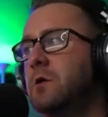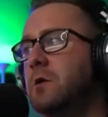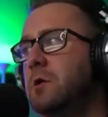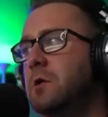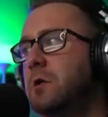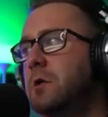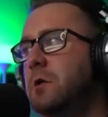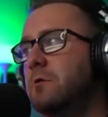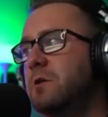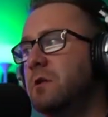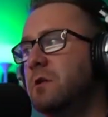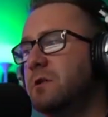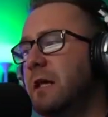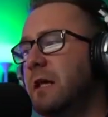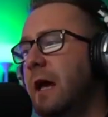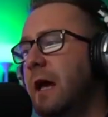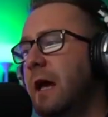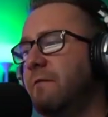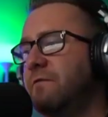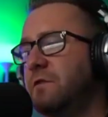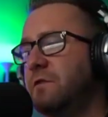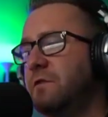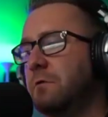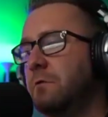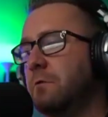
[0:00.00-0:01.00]
You just
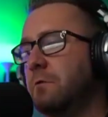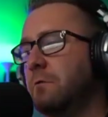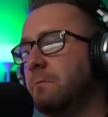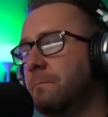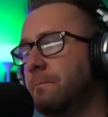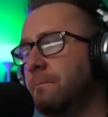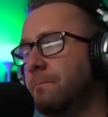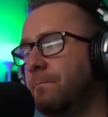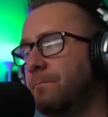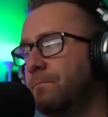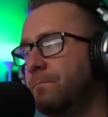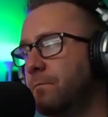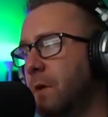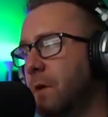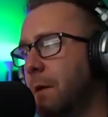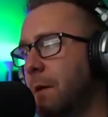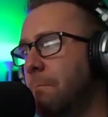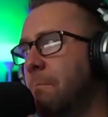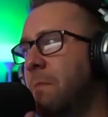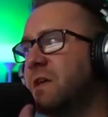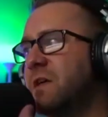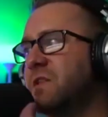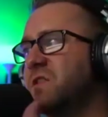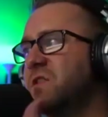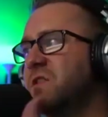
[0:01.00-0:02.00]
have to
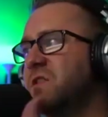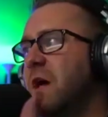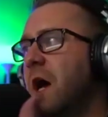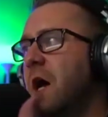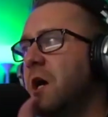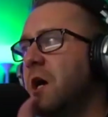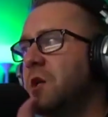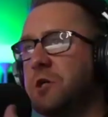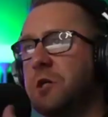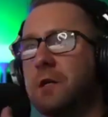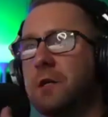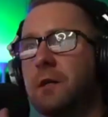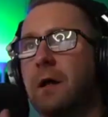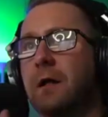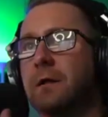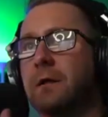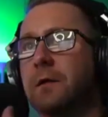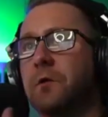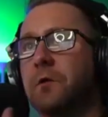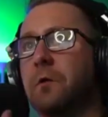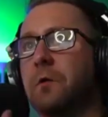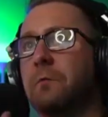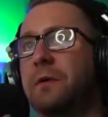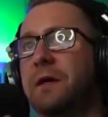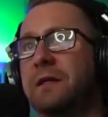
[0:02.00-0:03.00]
massage it a
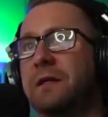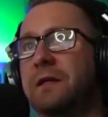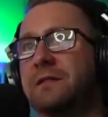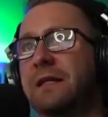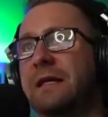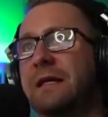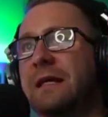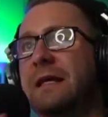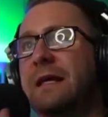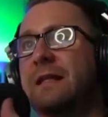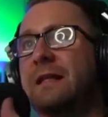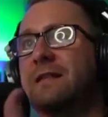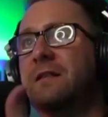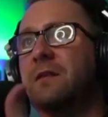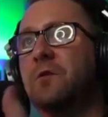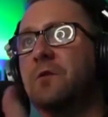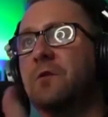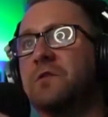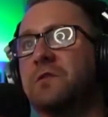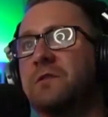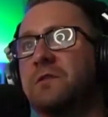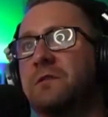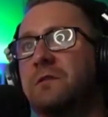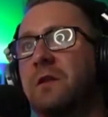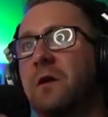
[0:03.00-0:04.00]
little bit to get
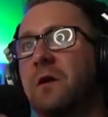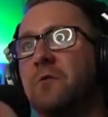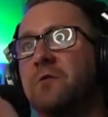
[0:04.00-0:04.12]
those